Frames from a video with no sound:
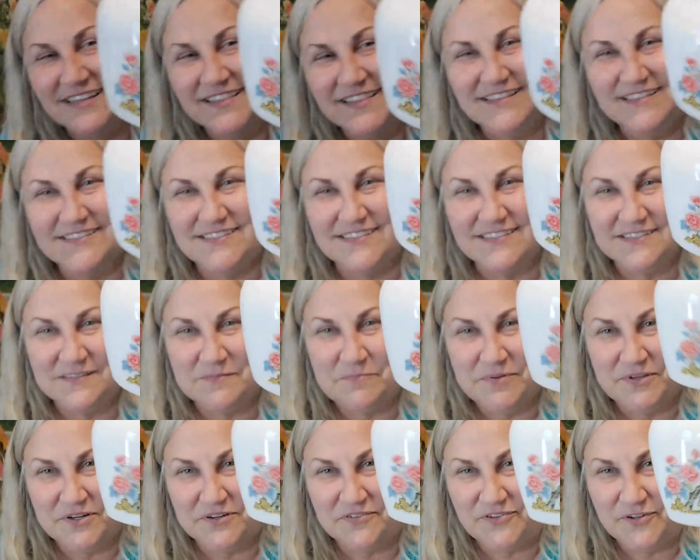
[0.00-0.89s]
This is a
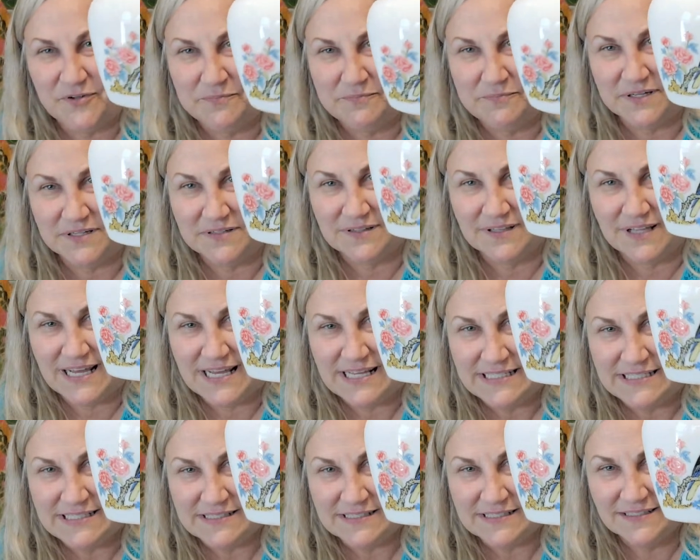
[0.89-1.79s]
beautiful milk
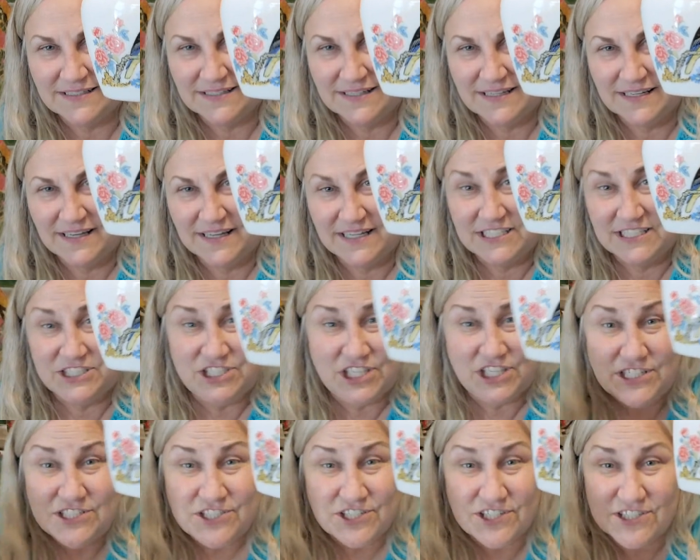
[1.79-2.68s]
glass.
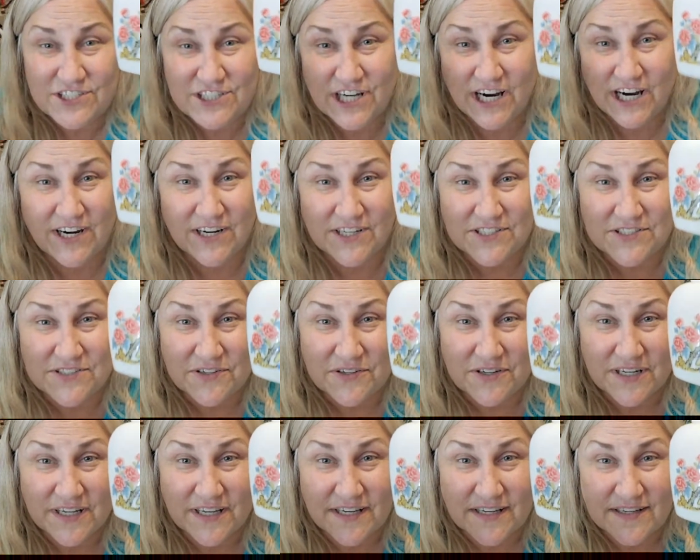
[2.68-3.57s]
Ginger jar,
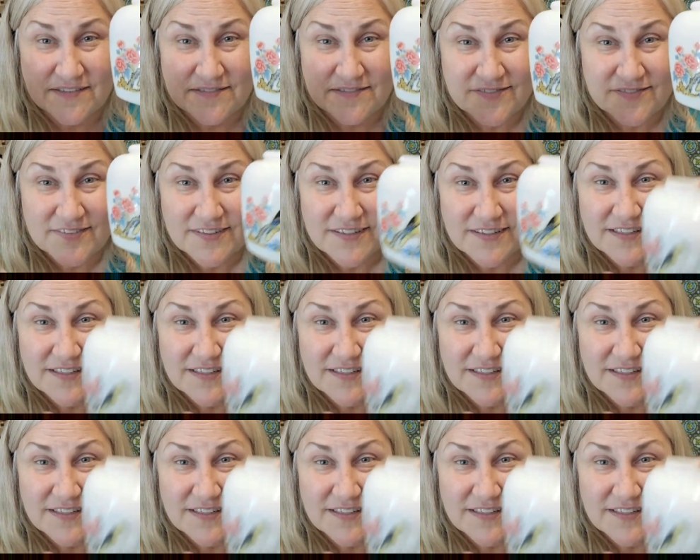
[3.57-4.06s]
sort of.